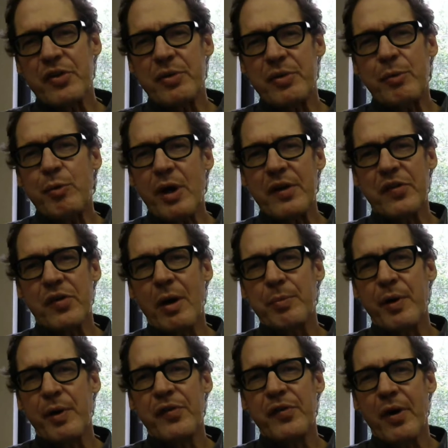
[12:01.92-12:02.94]
a street where I saw
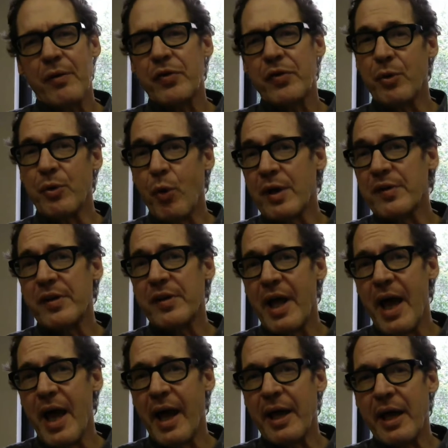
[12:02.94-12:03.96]
a police officer once a
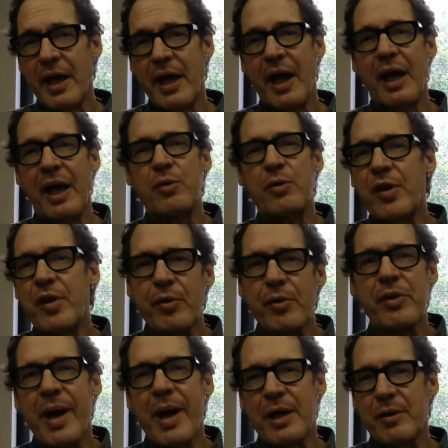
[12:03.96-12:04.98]
day and you doubled
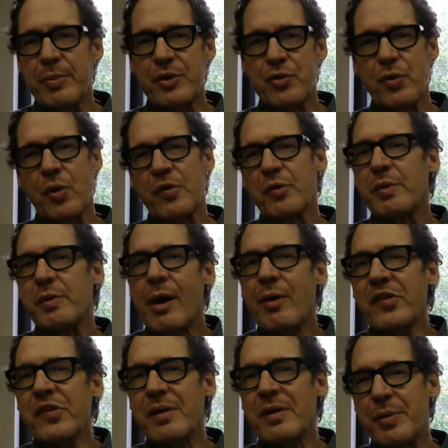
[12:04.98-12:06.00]
the amount of patrols? Well, now
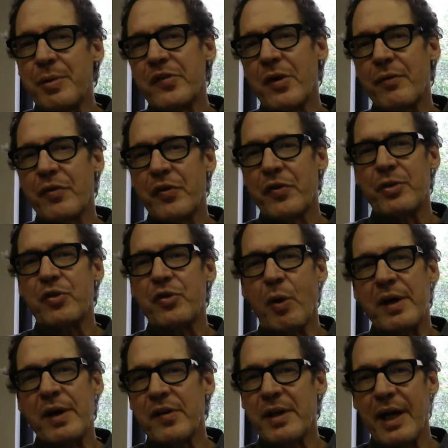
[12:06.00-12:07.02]
I see a police officer
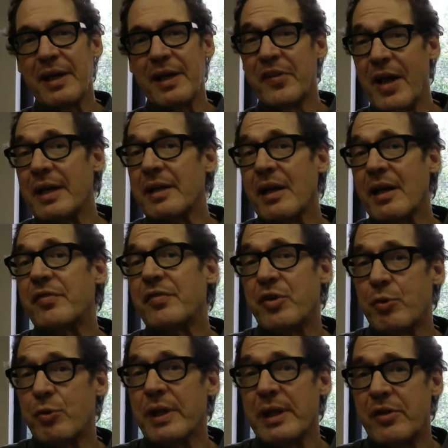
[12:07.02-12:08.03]
twice a day. Is that enough
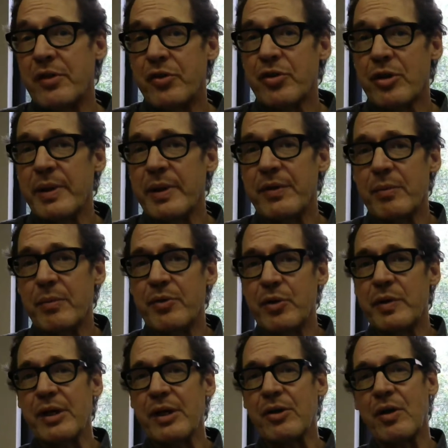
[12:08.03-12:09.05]
to really deter me from
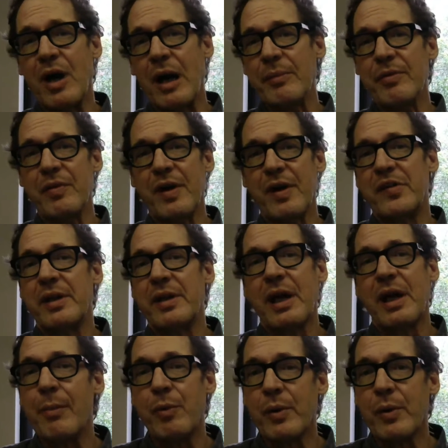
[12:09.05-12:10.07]
doing a crime if I see the
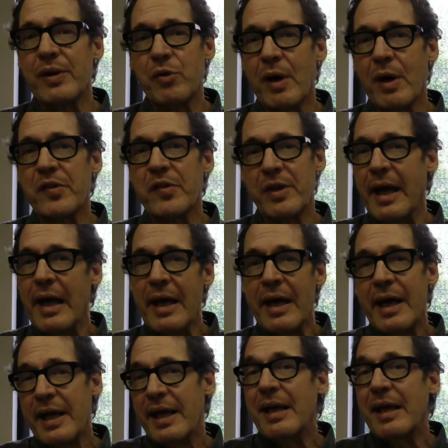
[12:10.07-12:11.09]
cop only twice a day?
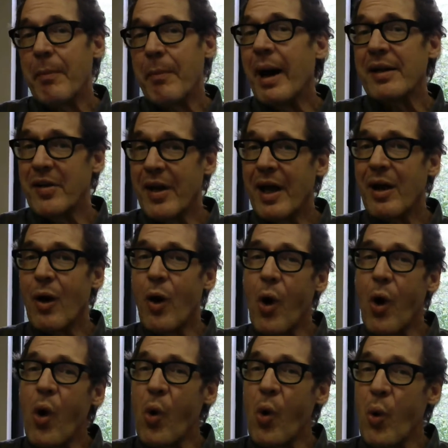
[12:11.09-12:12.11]
It might take a
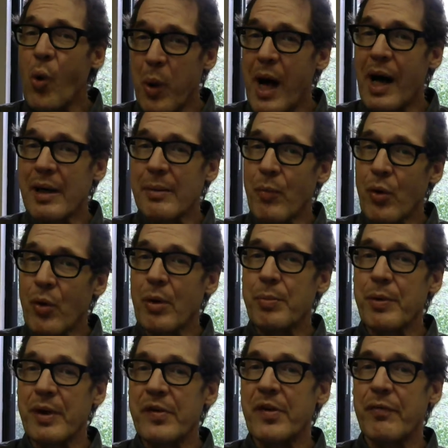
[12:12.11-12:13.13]
whole lot more
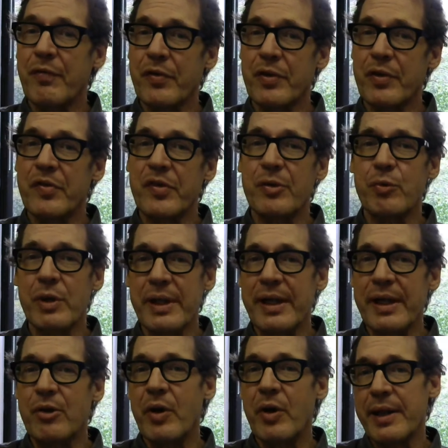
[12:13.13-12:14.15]
police officers to
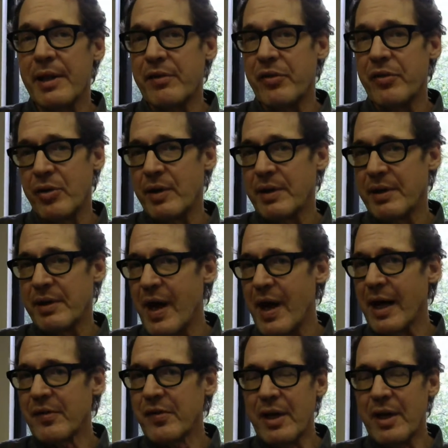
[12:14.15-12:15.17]
really create the deterrent
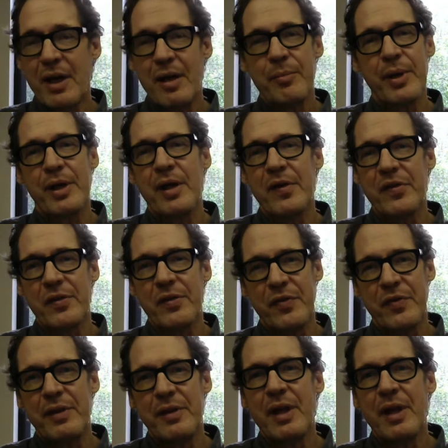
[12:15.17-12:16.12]
effect. Because